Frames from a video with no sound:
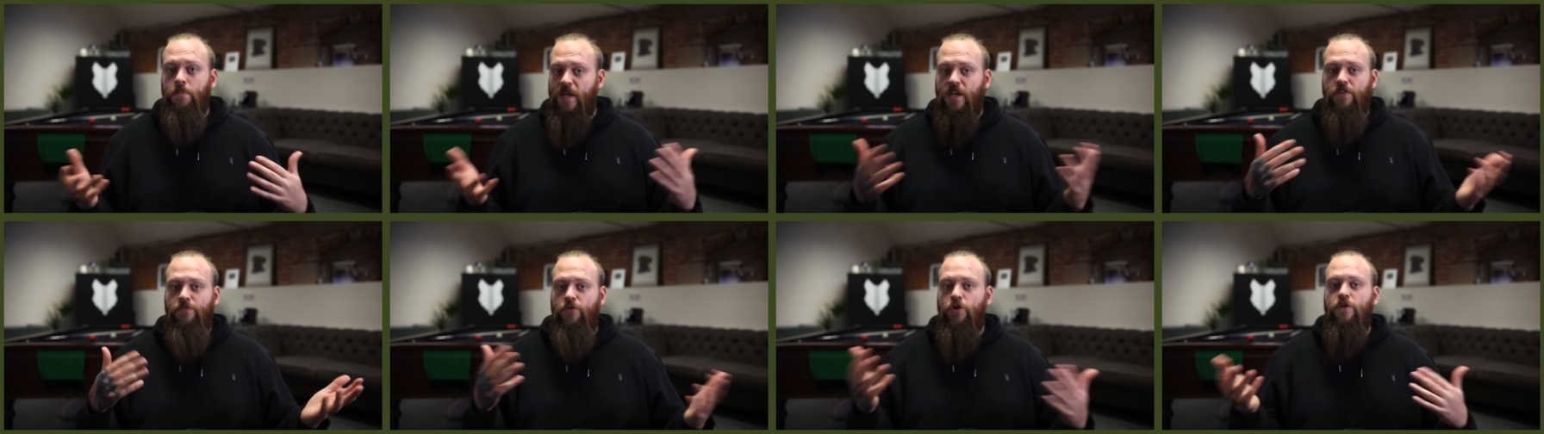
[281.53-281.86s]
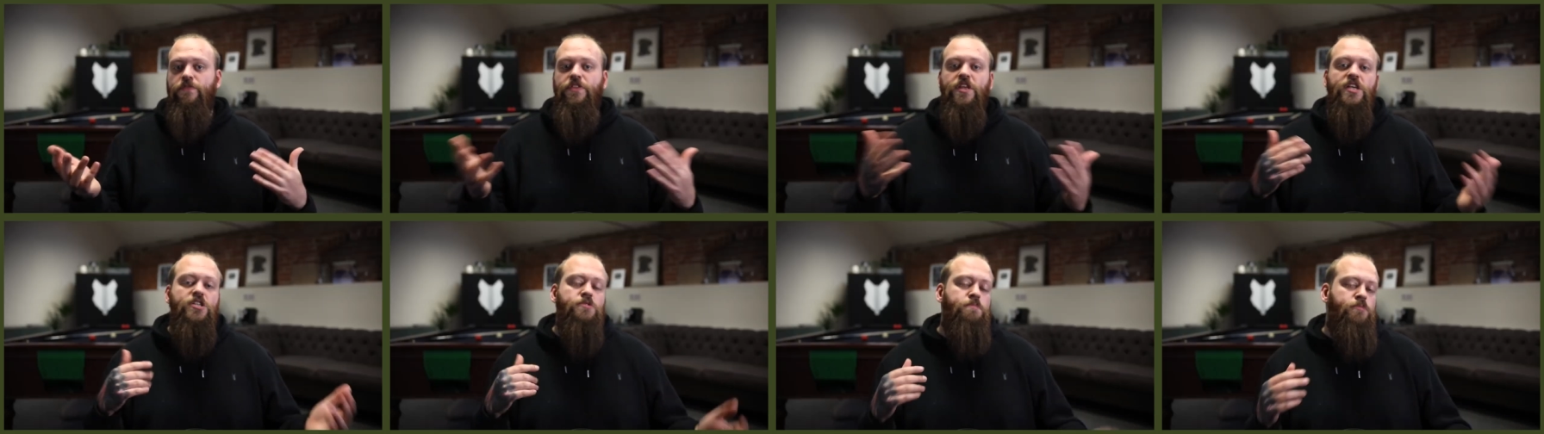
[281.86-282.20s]
either of
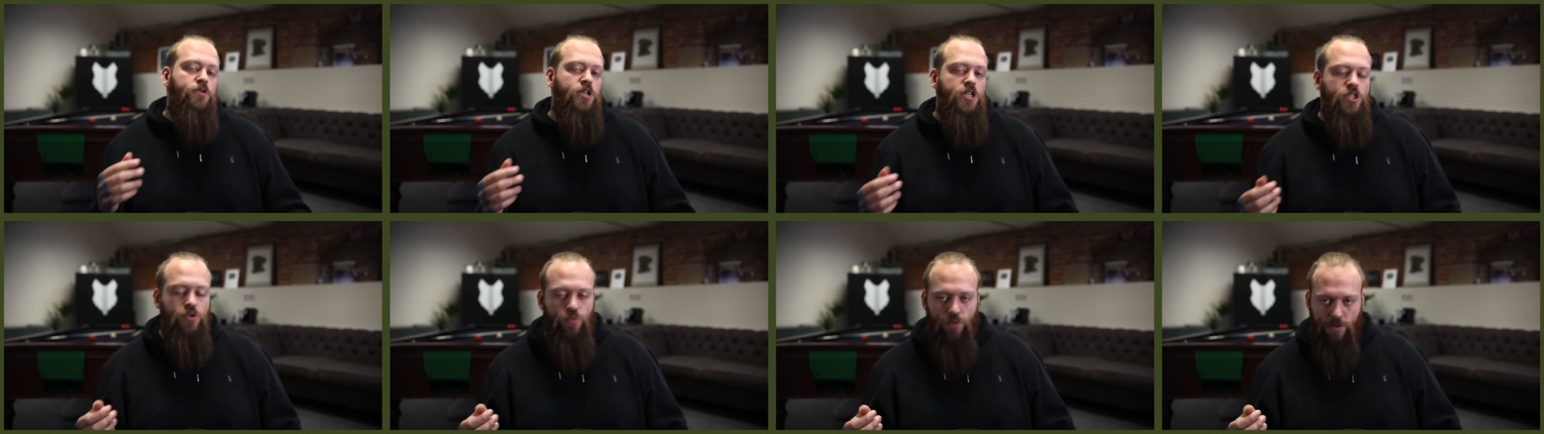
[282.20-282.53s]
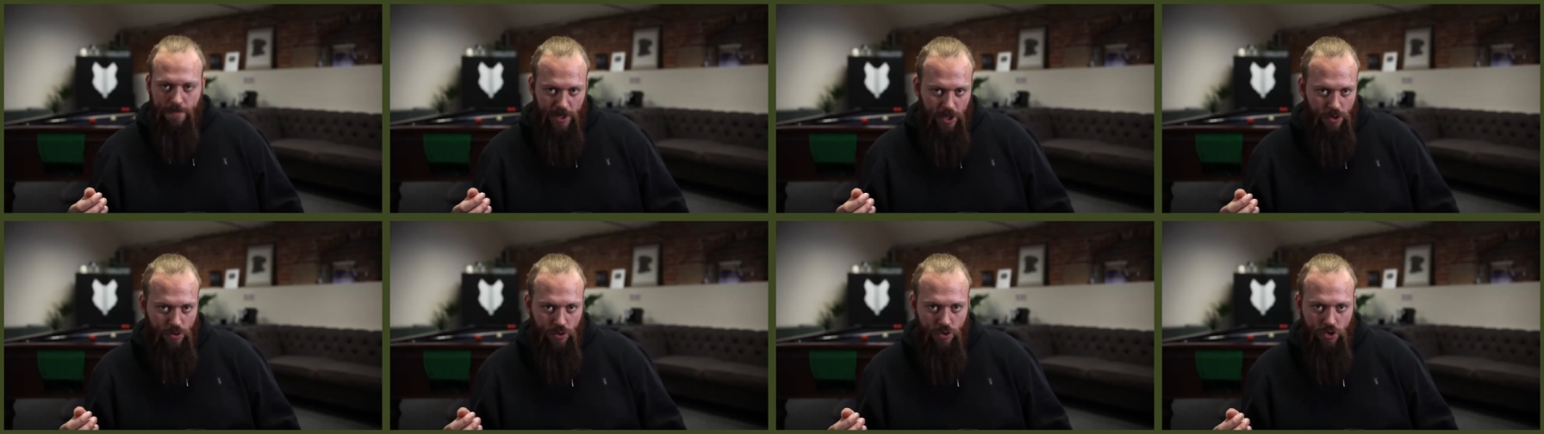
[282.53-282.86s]
these breeds would
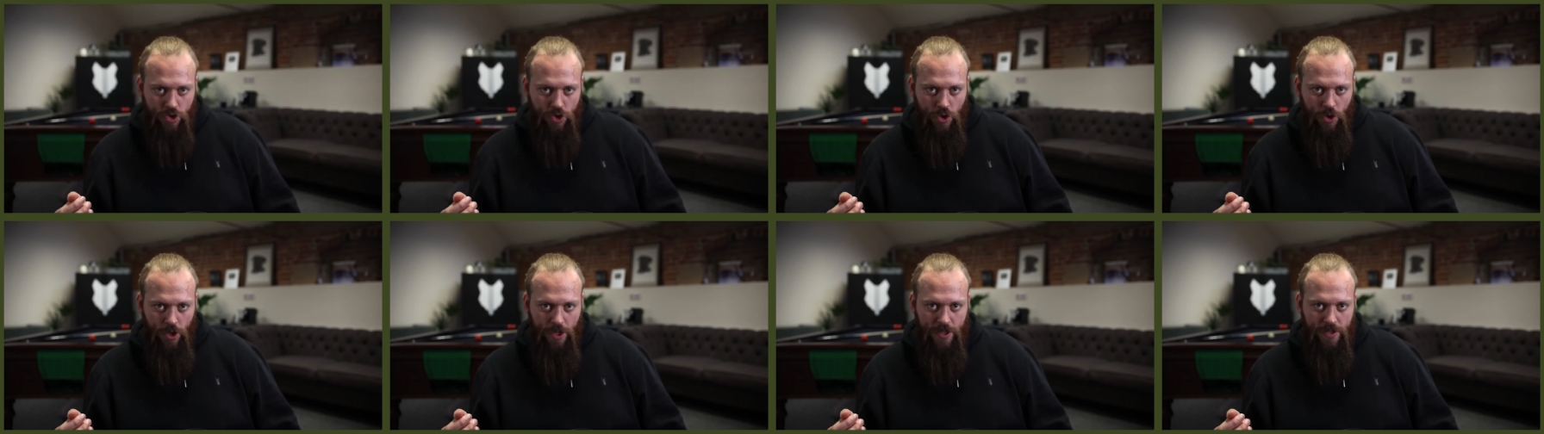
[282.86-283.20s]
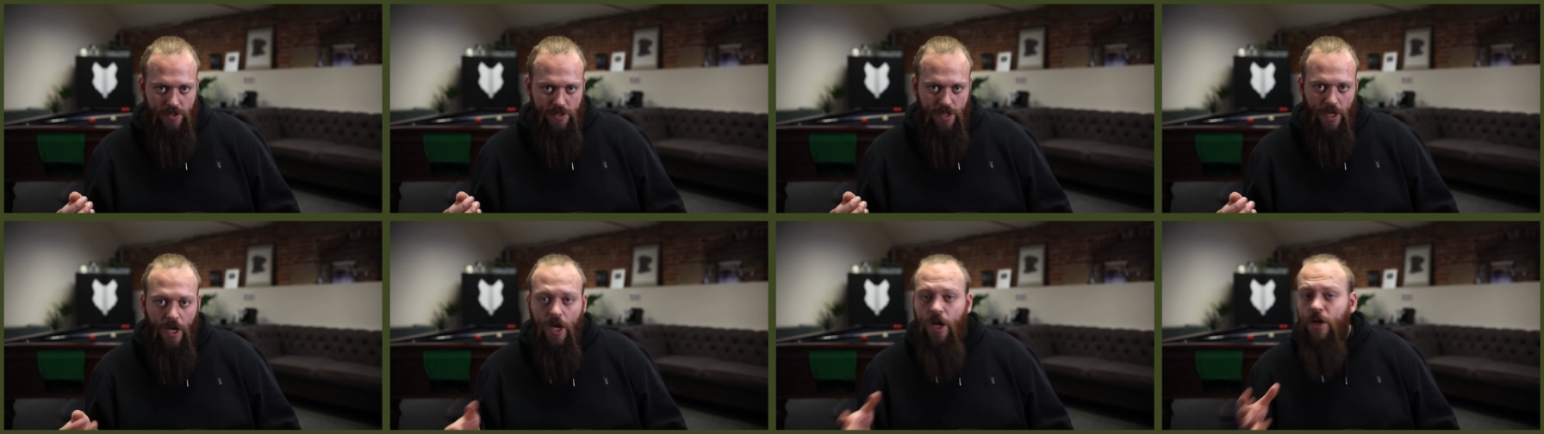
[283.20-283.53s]
be a good
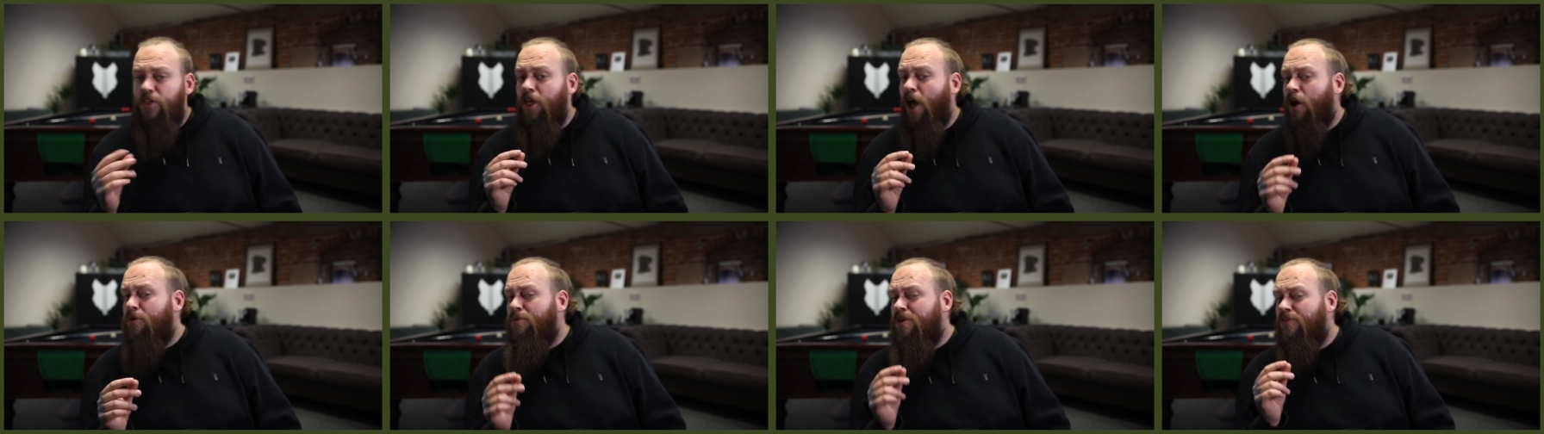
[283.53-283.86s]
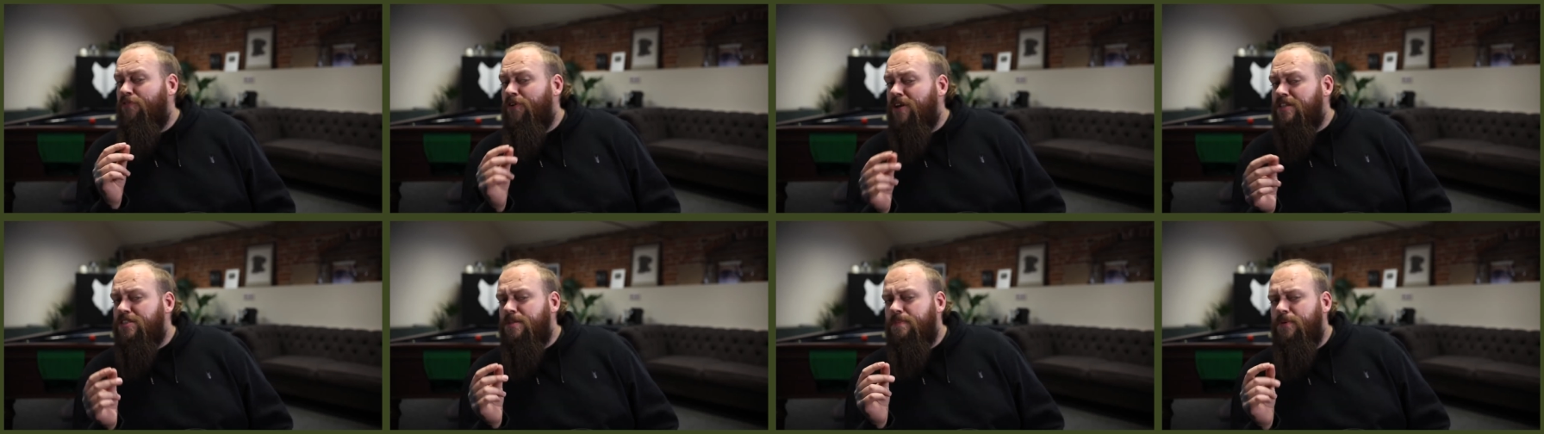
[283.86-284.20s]
choice. The only
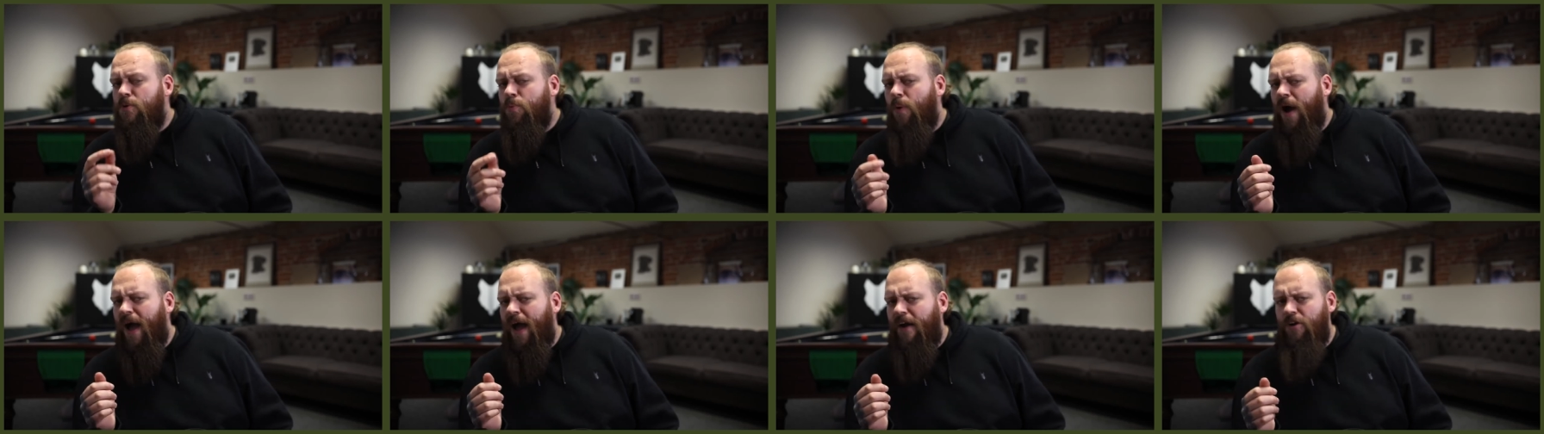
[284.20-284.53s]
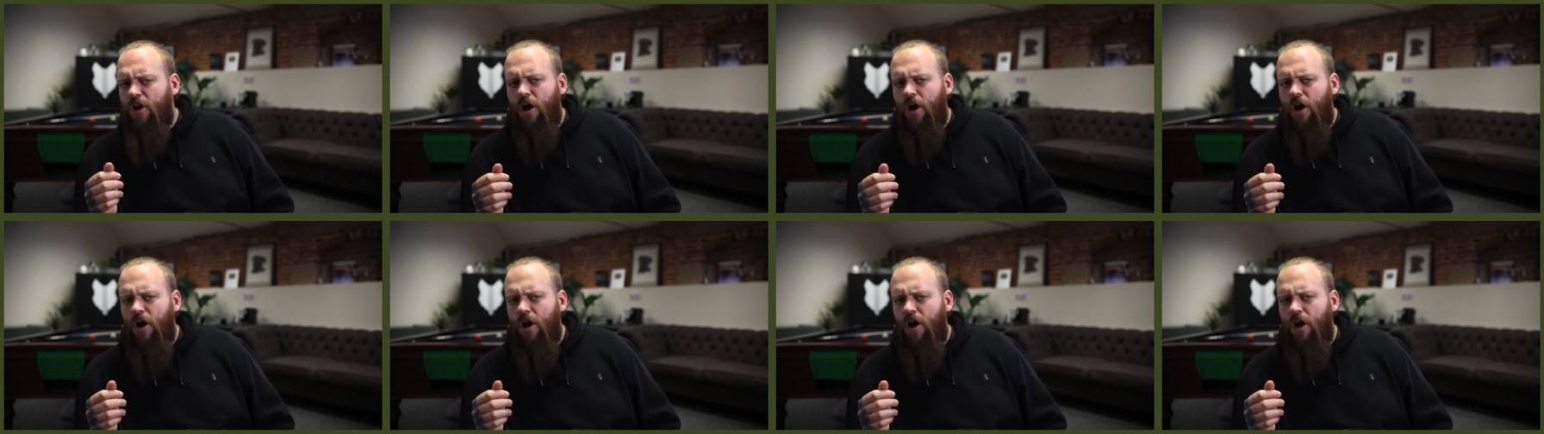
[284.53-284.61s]
thing to be wary